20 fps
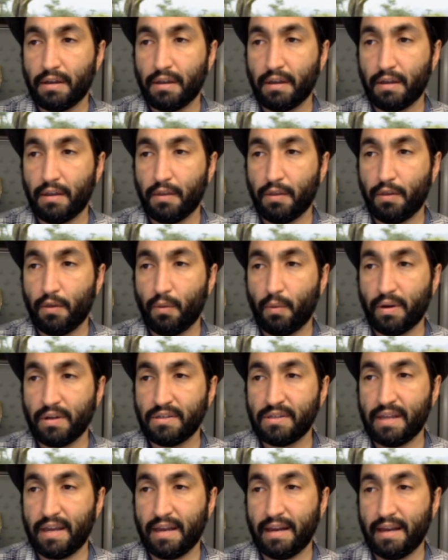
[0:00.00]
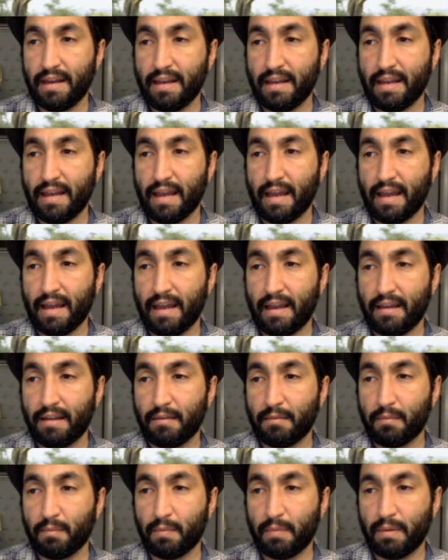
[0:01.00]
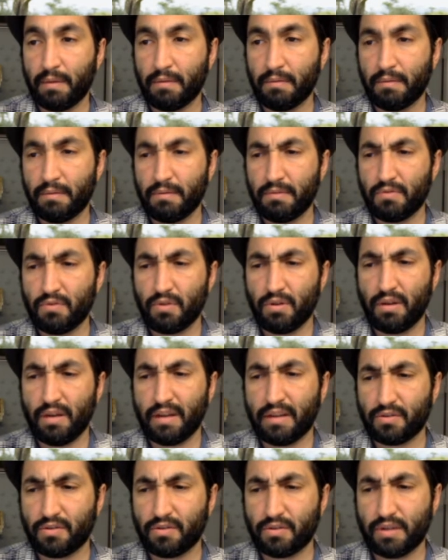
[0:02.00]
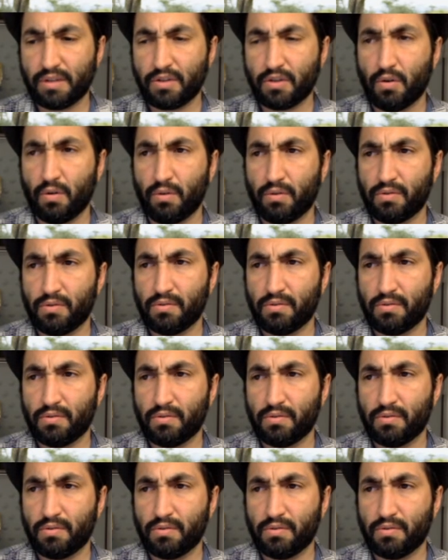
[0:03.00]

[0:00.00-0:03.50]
ones that sort of like stretch goals.